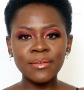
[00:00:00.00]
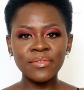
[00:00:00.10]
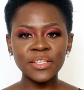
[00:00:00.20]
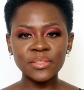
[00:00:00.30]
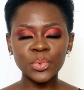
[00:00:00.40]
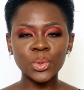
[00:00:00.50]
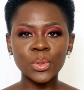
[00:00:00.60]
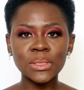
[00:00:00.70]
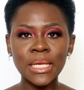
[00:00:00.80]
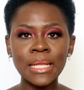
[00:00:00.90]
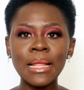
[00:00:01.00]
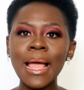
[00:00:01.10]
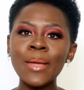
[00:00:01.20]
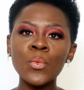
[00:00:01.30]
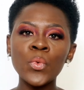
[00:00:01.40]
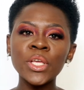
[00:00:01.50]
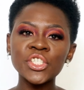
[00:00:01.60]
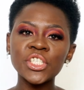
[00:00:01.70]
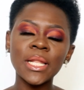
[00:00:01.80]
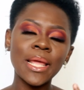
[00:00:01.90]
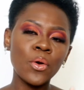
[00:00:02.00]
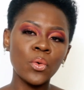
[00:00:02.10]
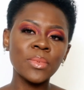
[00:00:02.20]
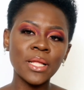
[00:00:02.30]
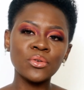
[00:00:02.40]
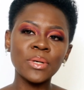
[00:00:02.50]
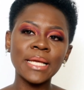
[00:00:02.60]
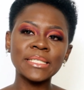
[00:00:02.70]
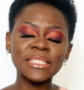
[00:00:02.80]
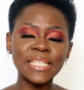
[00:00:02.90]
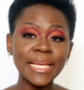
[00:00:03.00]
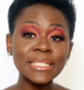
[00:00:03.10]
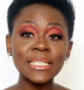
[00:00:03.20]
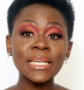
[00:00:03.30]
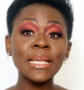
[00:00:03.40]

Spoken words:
face products, and I wish and I hope that you guys checked.